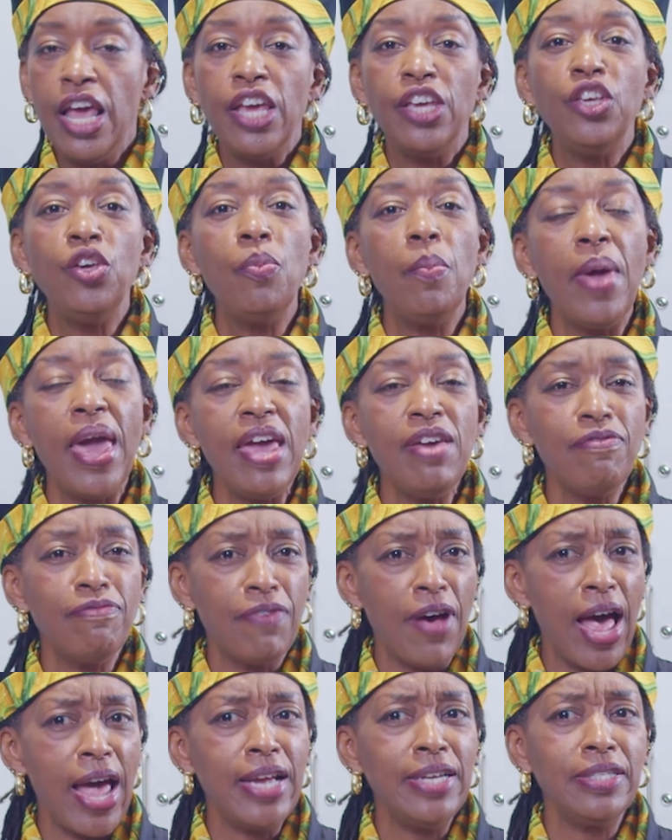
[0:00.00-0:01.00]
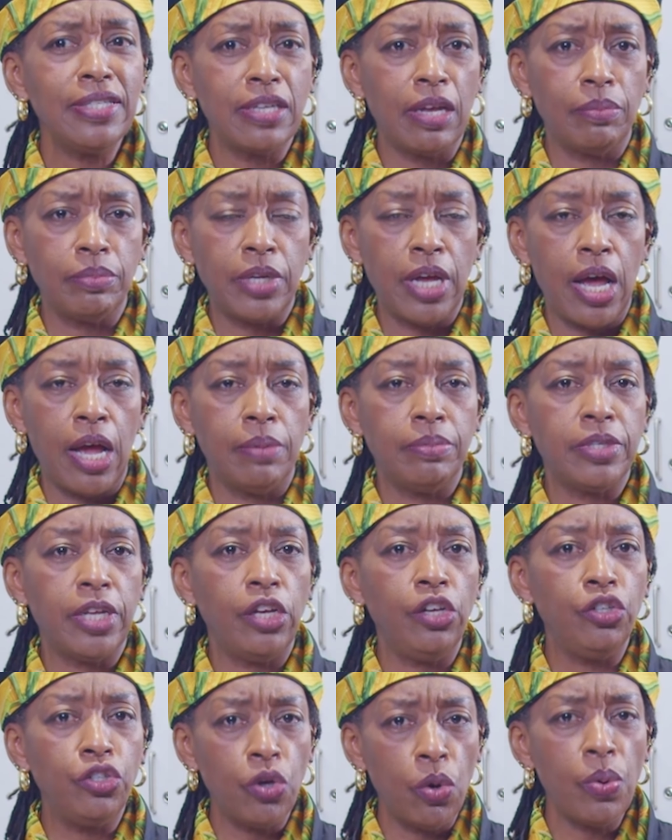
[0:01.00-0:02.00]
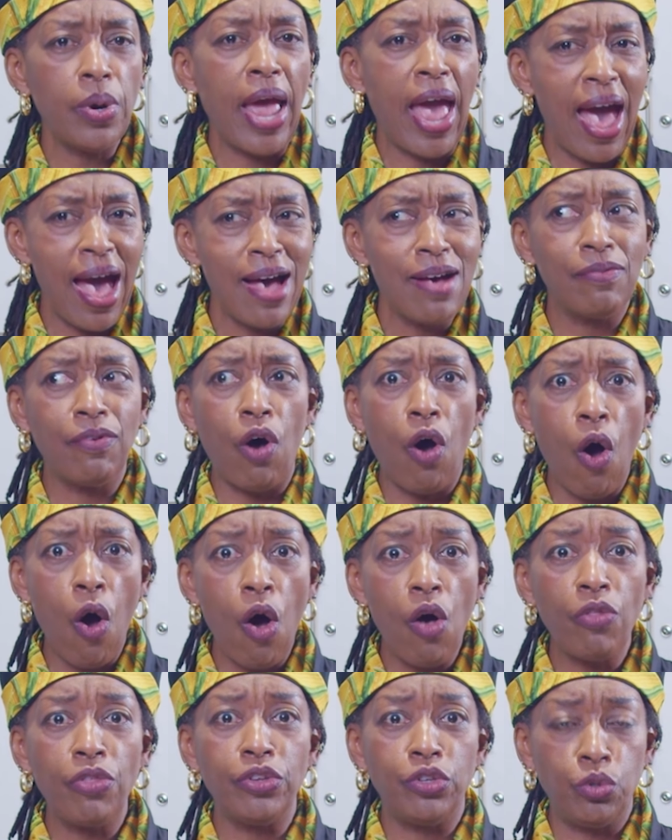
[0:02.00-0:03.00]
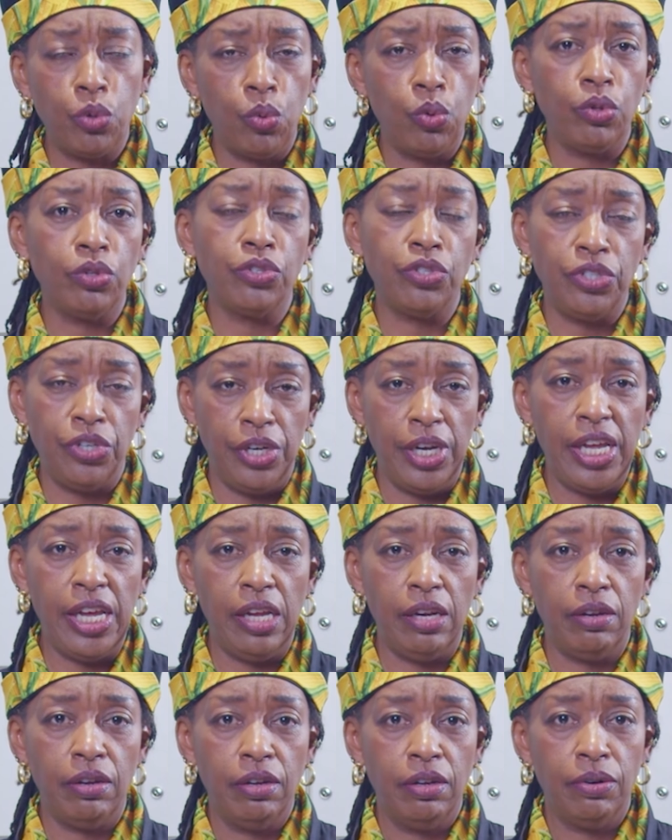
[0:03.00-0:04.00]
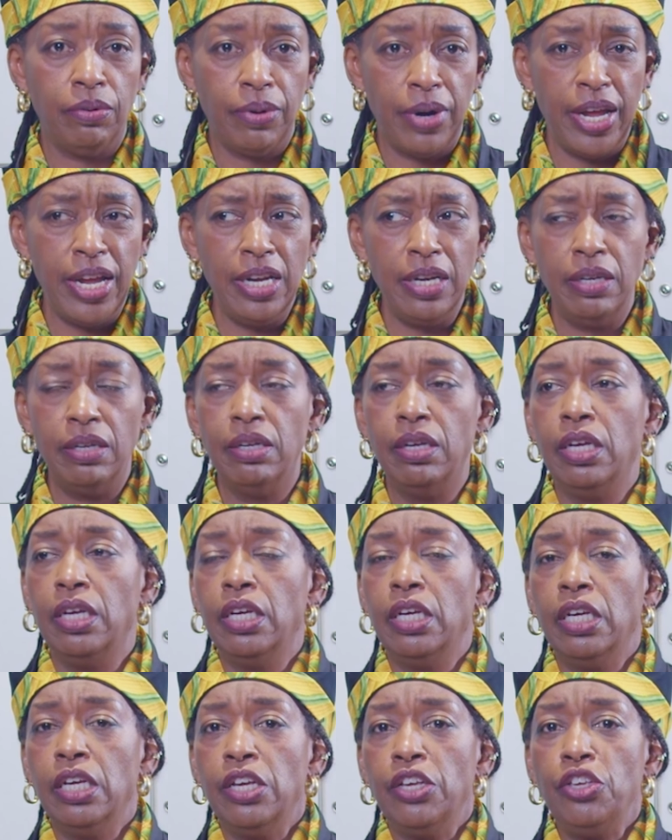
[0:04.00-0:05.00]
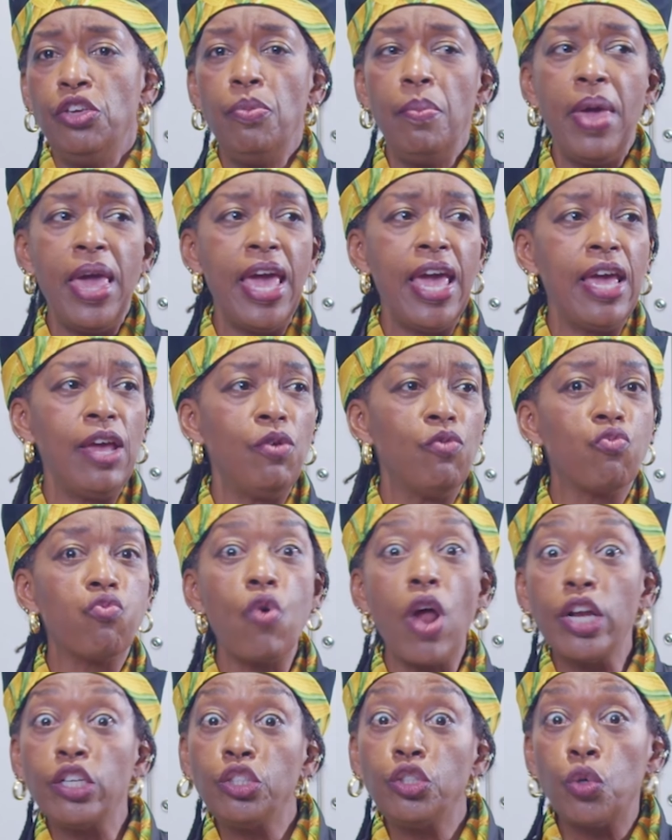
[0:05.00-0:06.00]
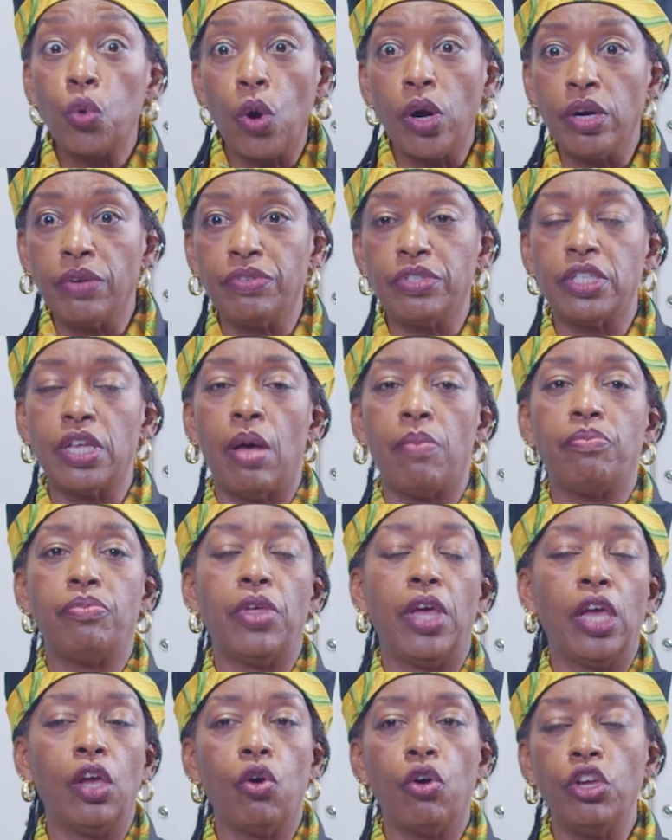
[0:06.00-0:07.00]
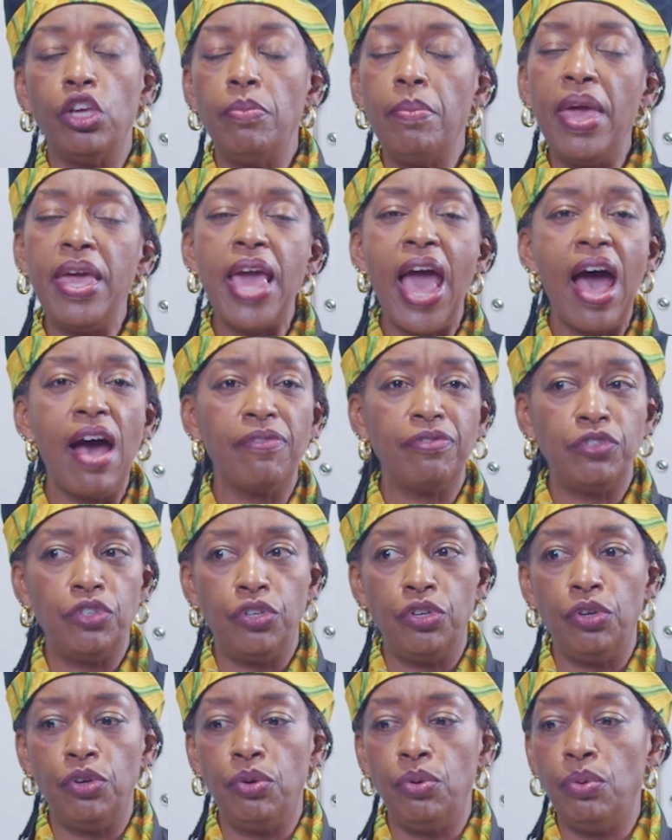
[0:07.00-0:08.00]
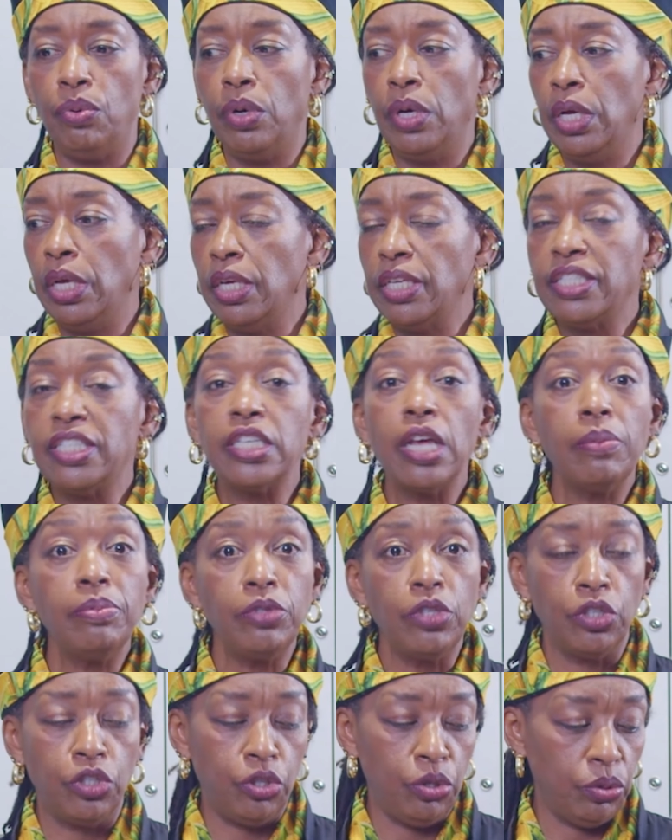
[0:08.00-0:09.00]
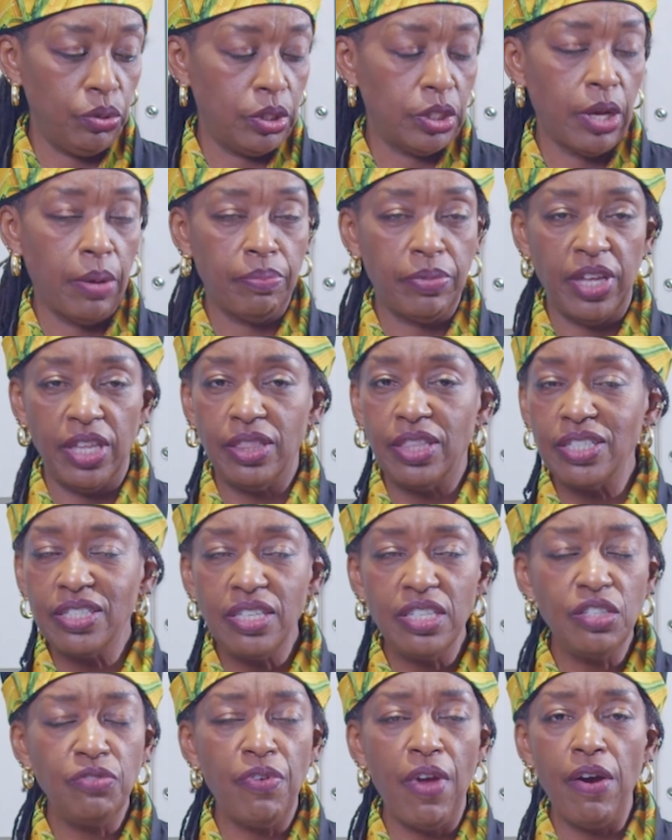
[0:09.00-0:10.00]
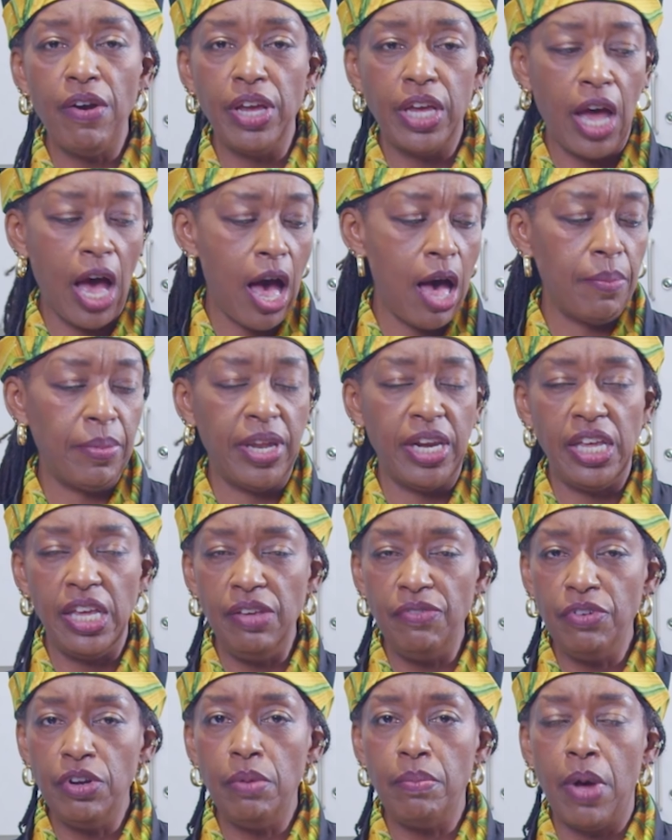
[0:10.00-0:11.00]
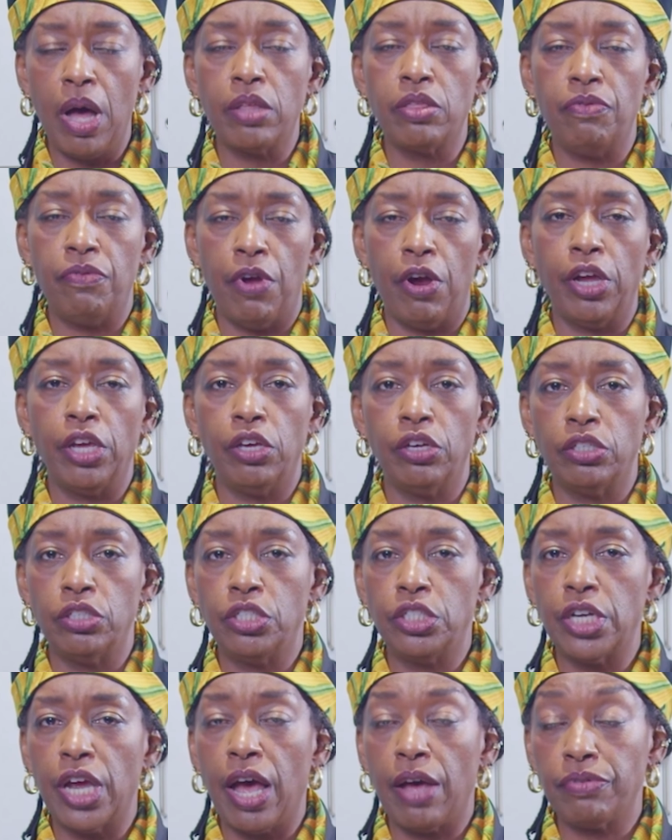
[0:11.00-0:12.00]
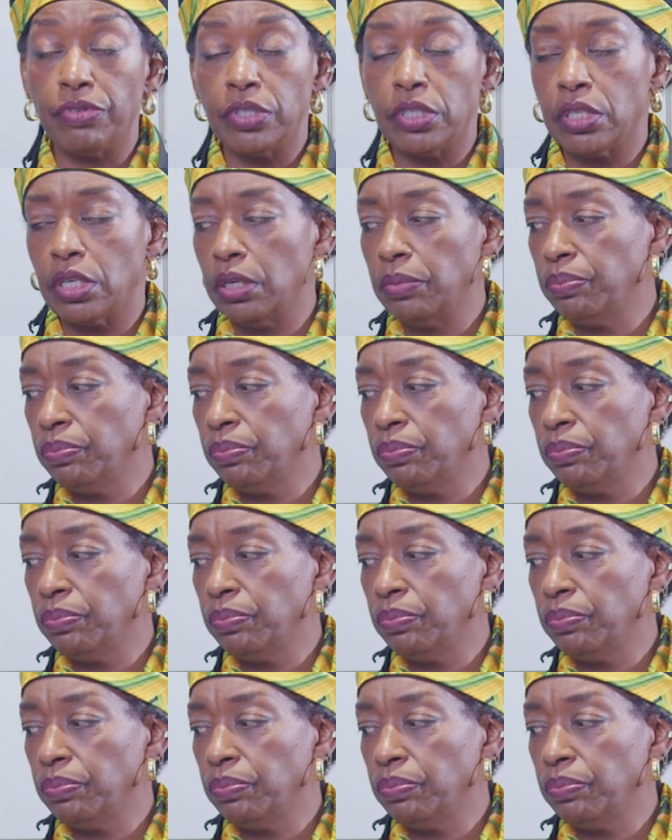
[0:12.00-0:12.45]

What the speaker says: you may find sometimes that you don't have all the tools you need, right? You may run short of something, or you may have to substitute something. This is very common, even among the very good chefs.